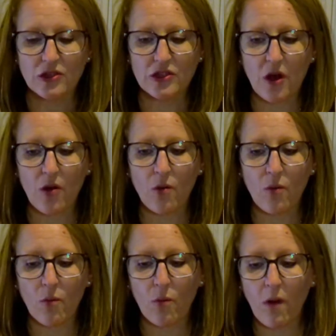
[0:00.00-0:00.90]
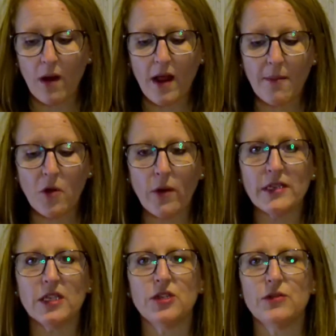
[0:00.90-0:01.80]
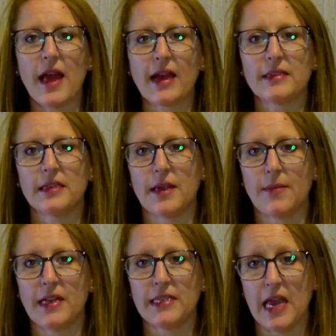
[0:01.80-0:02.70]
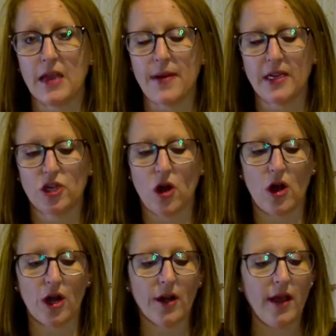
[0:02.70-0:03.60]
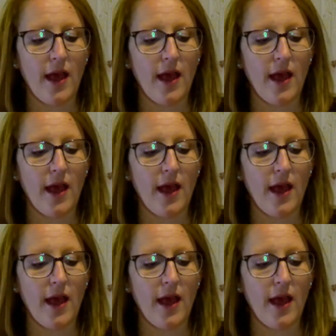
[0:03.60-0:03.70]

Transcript: So what I'm going to do next is I'm going to take my jar